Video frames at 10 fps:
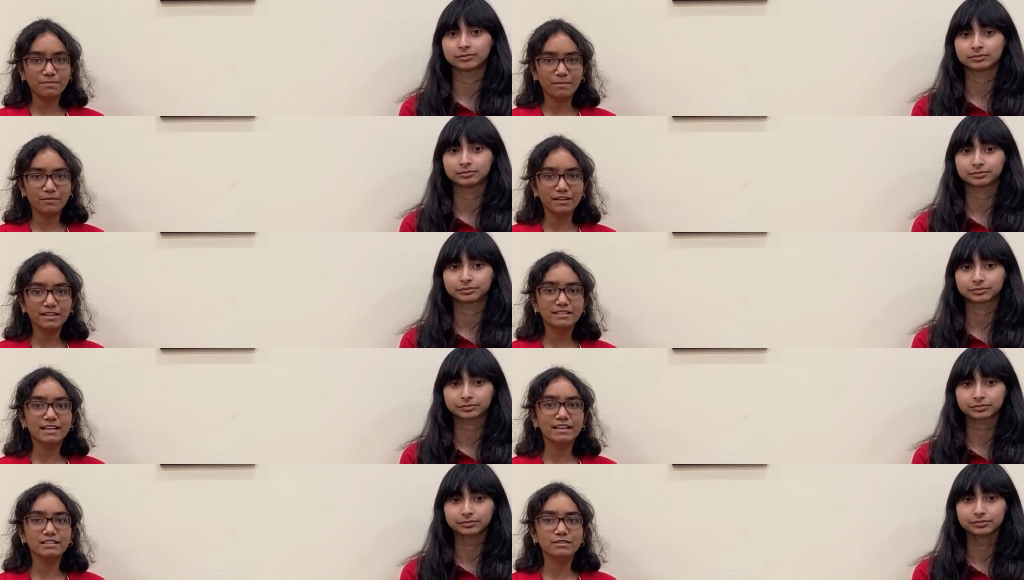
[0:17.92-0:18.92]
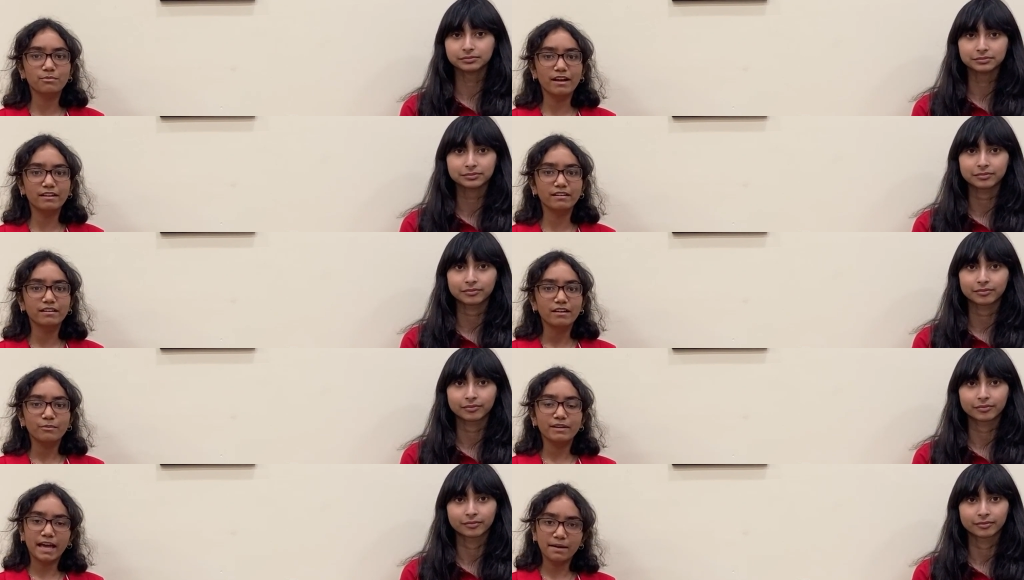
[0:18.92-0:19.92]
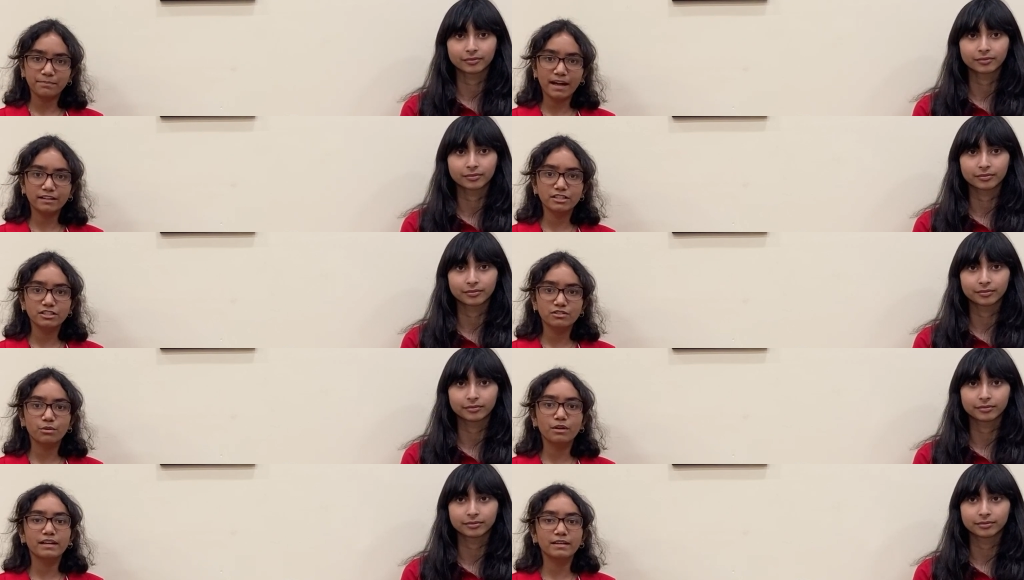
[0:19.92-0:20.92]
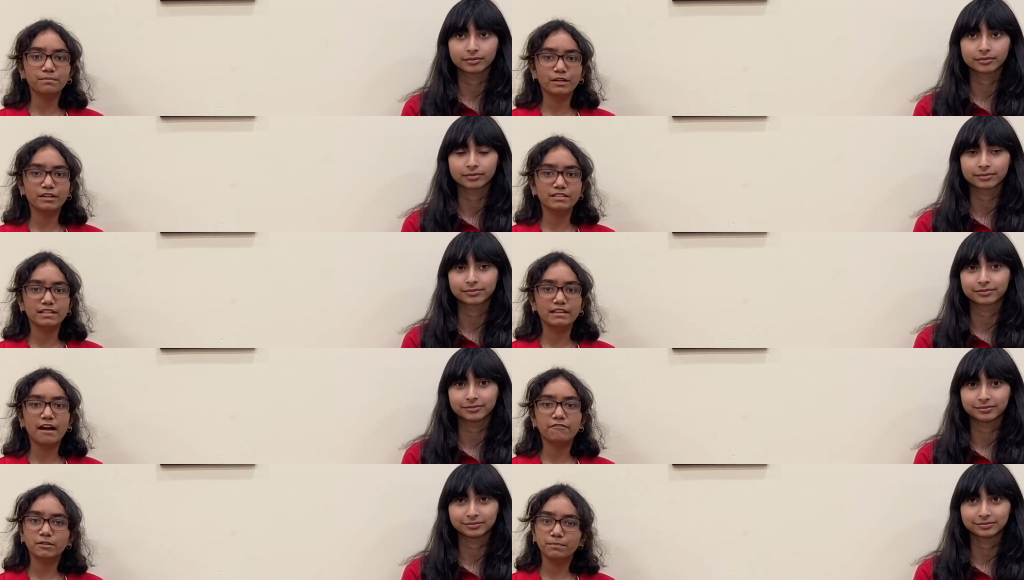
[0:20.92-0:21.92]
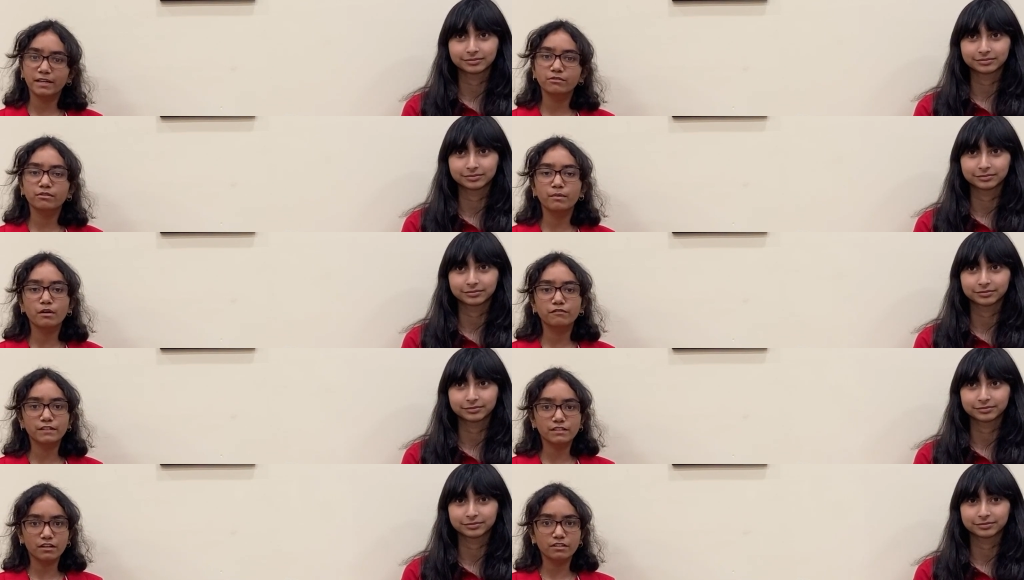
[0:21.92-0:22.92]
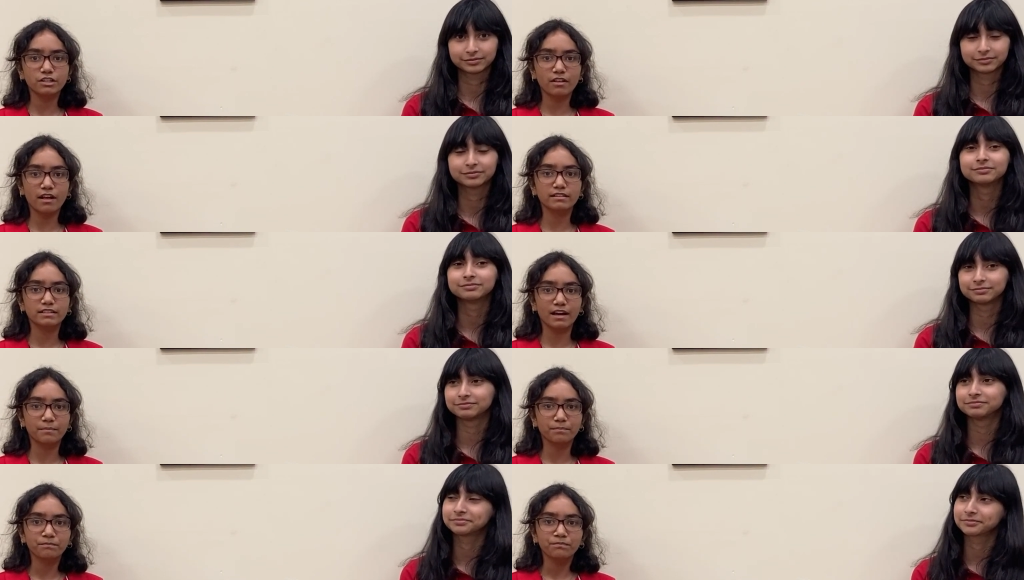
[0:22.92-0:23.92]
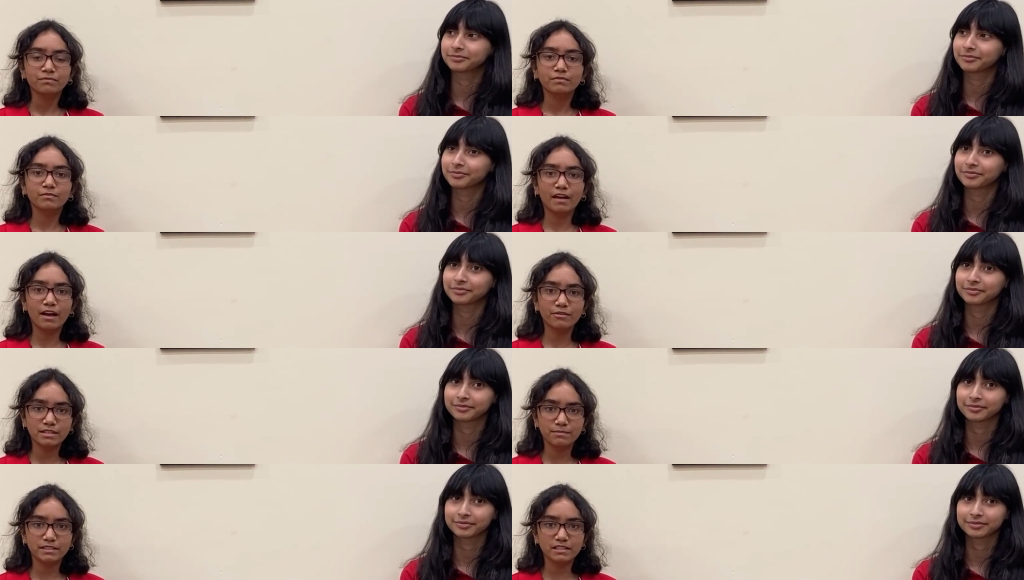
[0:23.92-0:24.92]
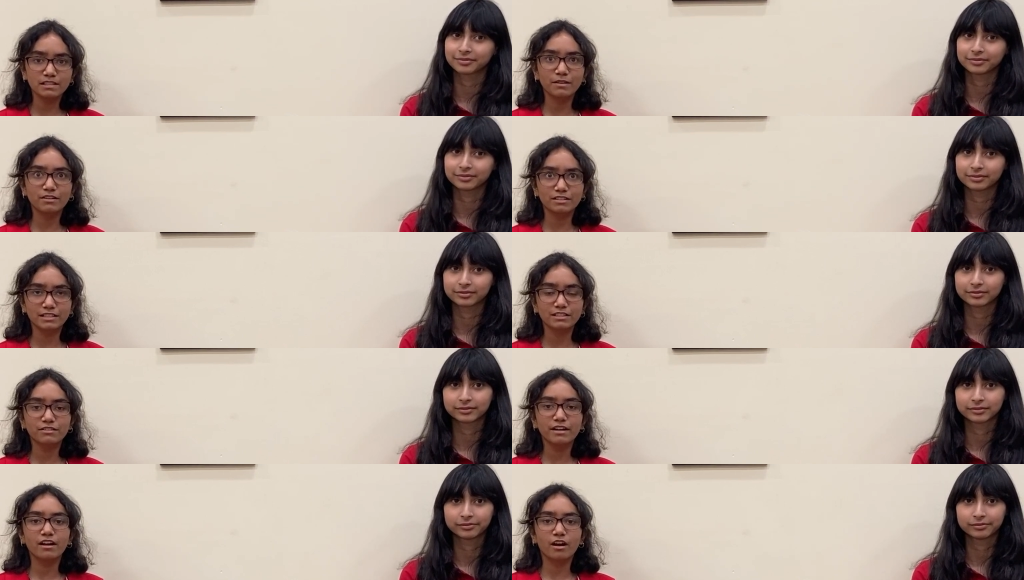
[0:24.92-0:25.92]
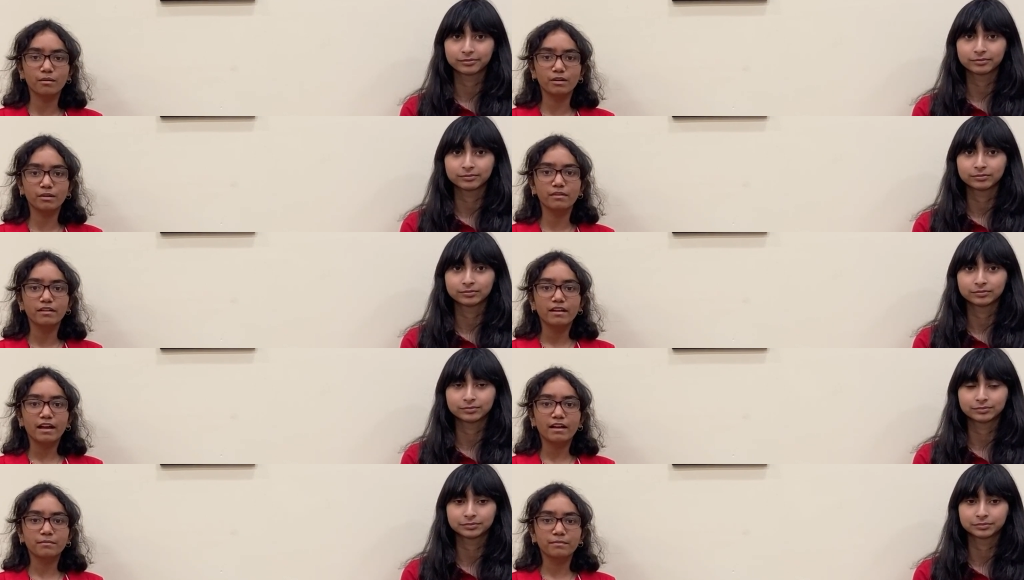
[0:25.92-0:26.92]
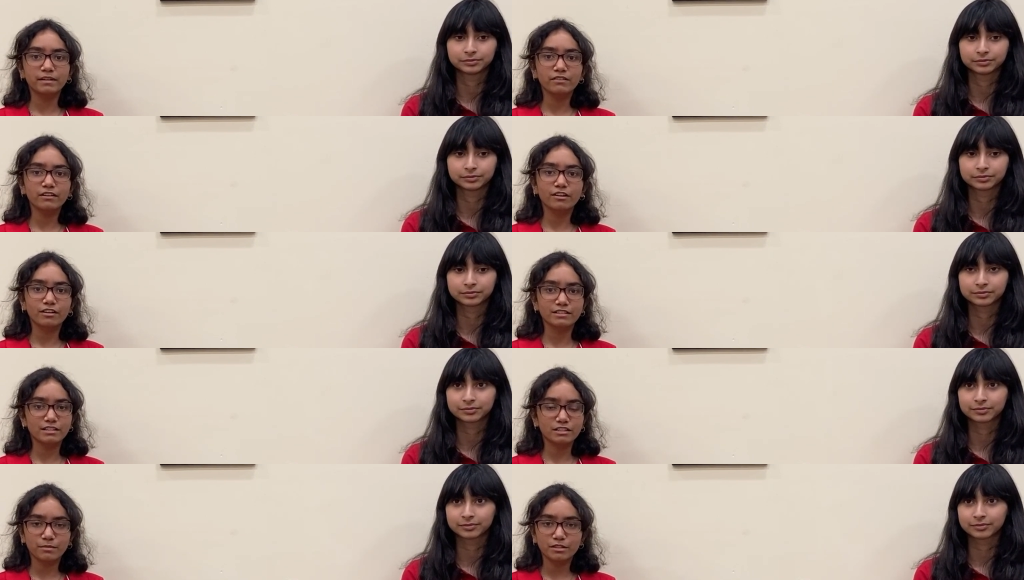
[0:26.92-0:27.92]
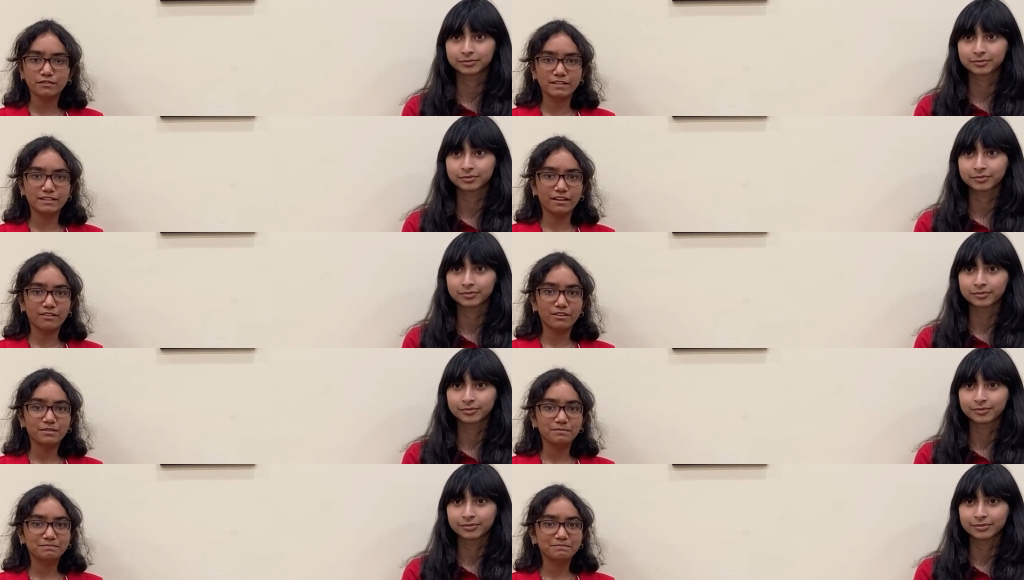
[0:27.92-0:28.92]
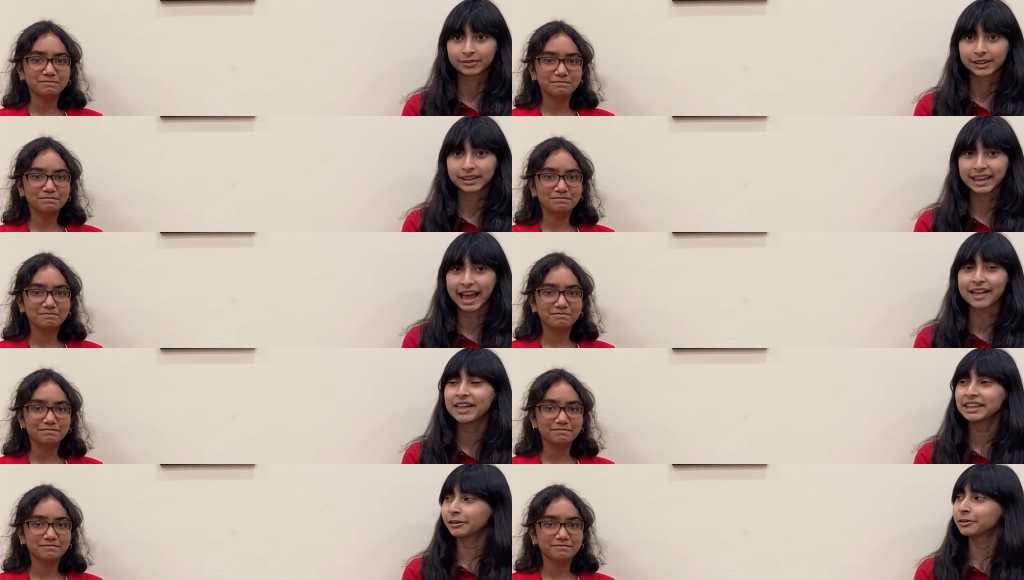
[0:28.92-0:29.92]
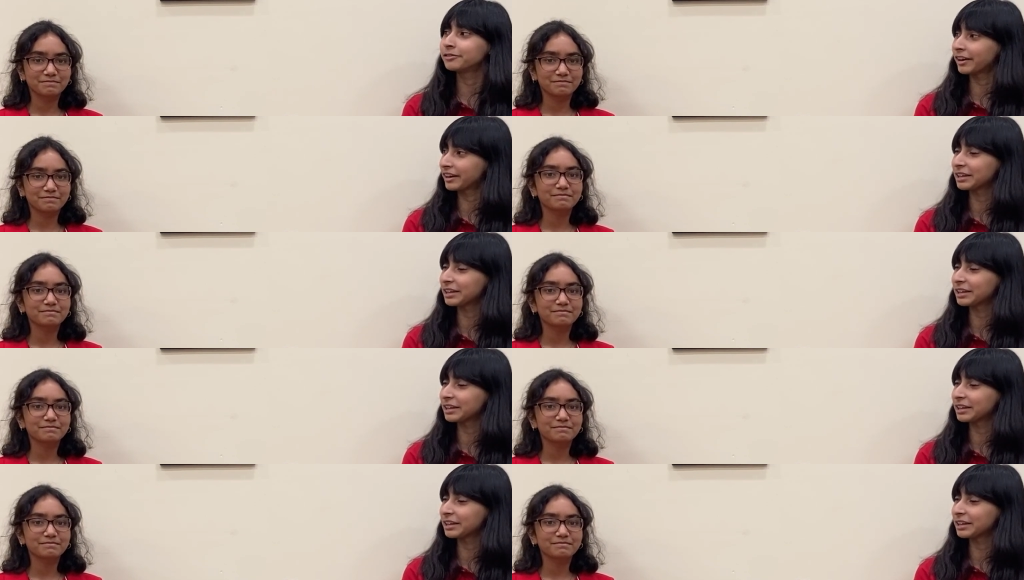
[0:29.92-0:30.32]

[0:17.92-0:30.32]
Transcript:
Speaker 1: memories is when we came back to school in person after being remote for such a long time. I was in Mrs. Miller's 6th grade homeroom and me and the girls had so much fun together. Yeah, that year was very